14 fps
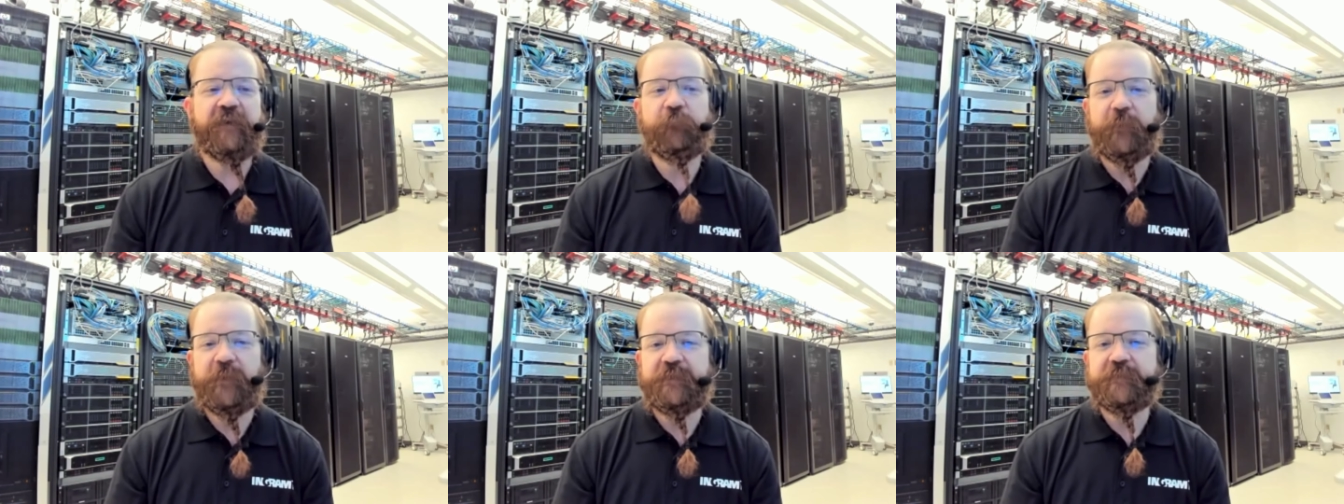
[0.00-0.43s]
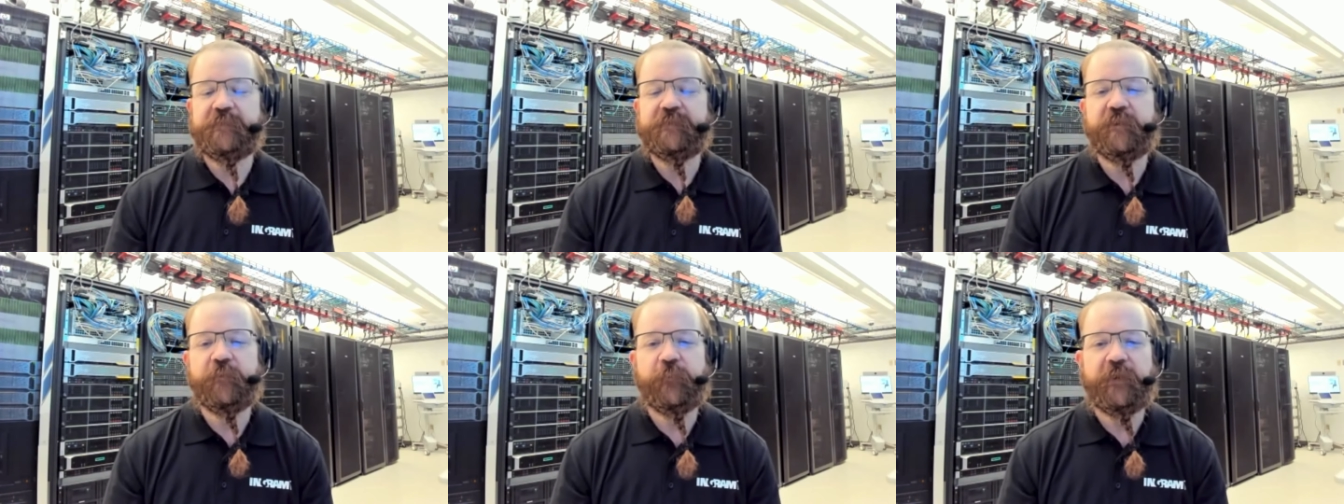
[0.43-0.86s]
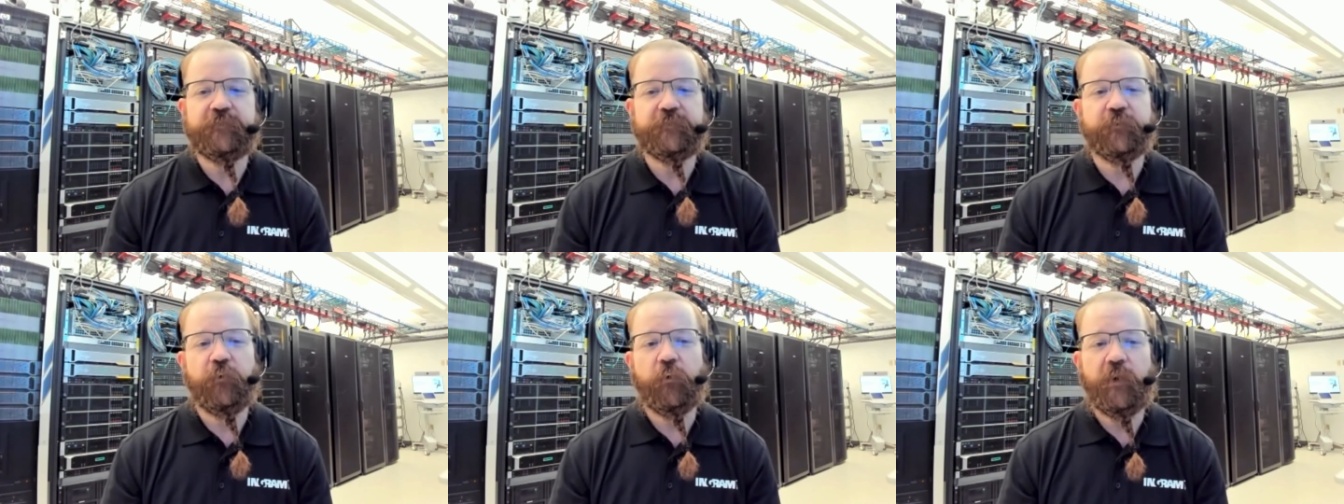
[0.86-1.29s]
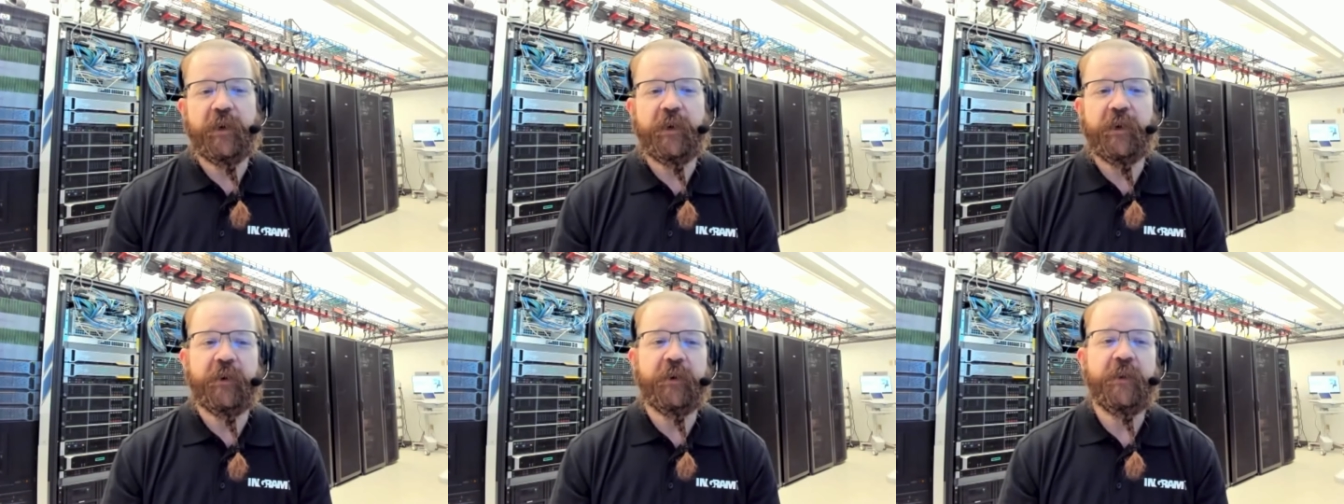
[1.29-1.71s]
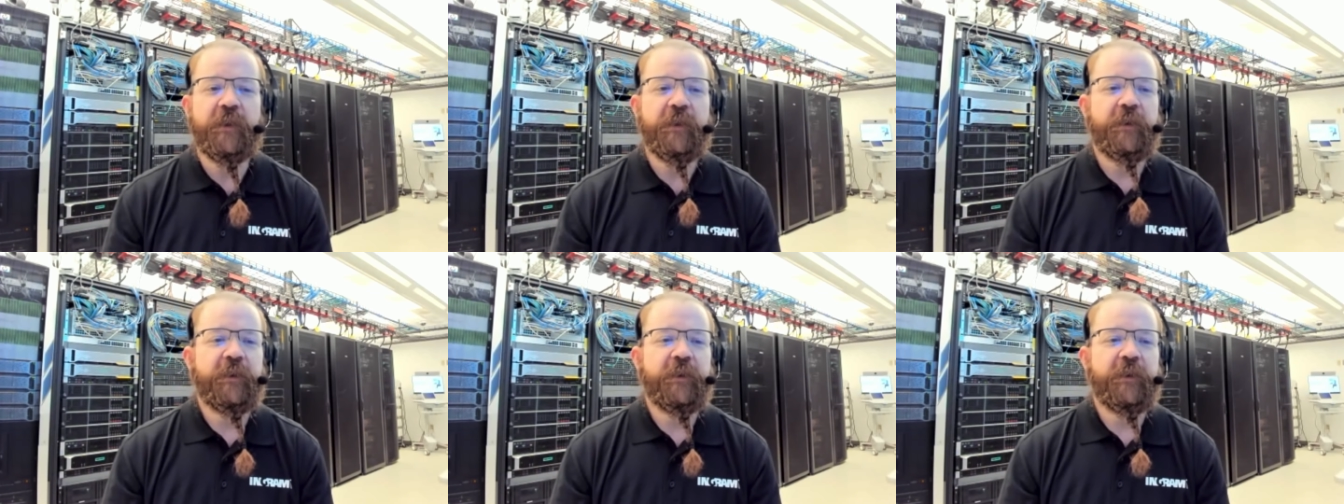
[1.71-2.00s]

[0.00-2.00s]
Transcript: have pieces of the puzzle where